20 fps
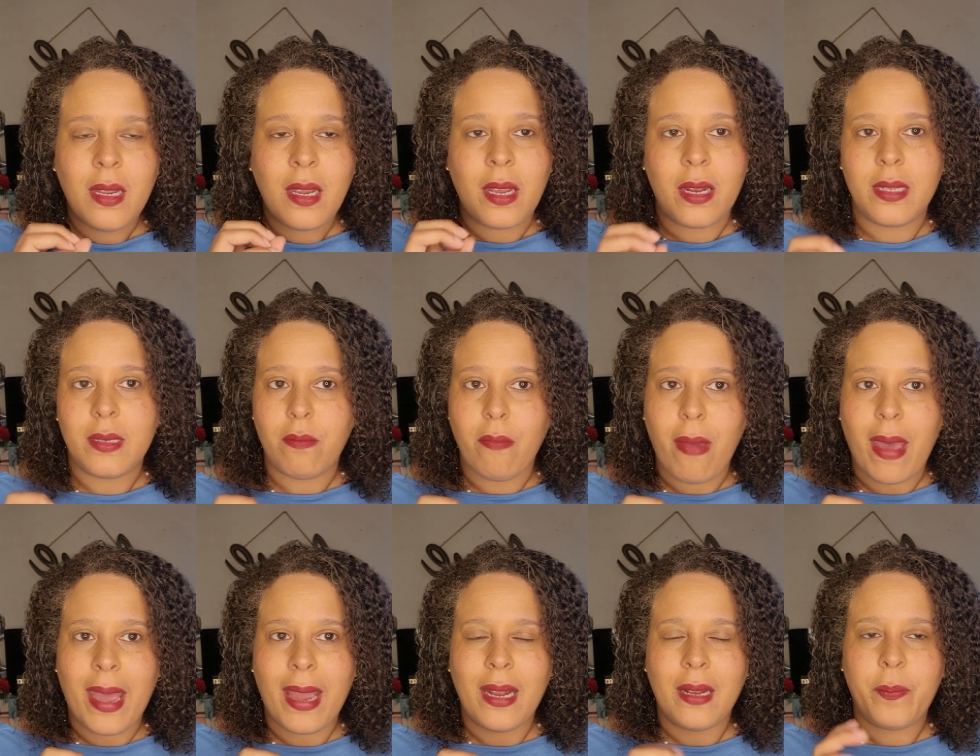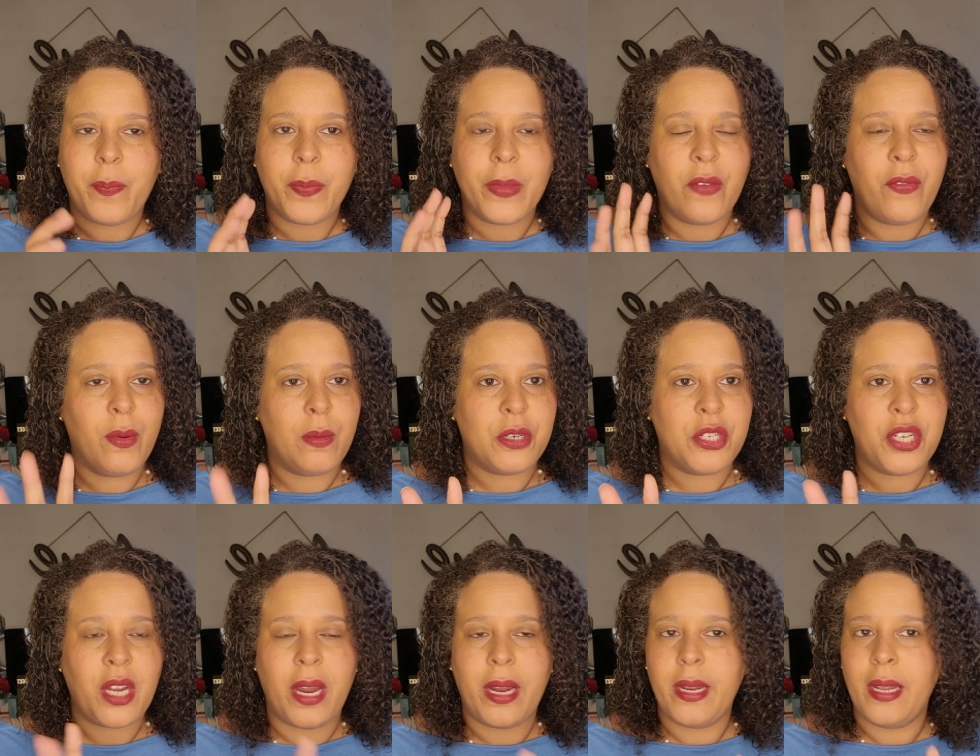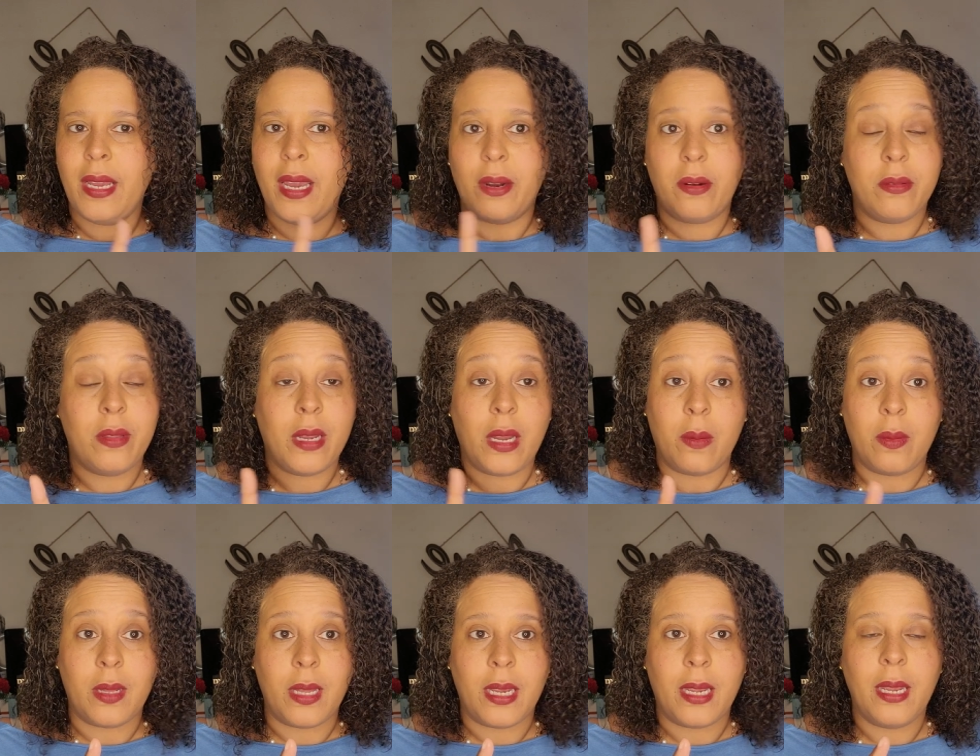It is matte. If it was shiny, I don't think I
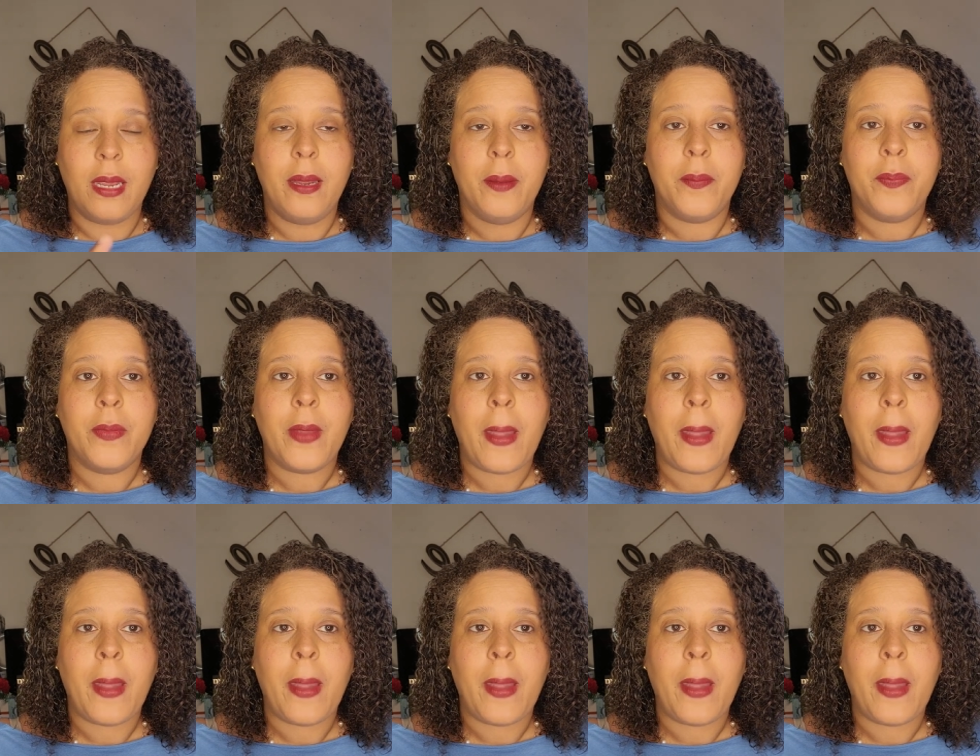would like it.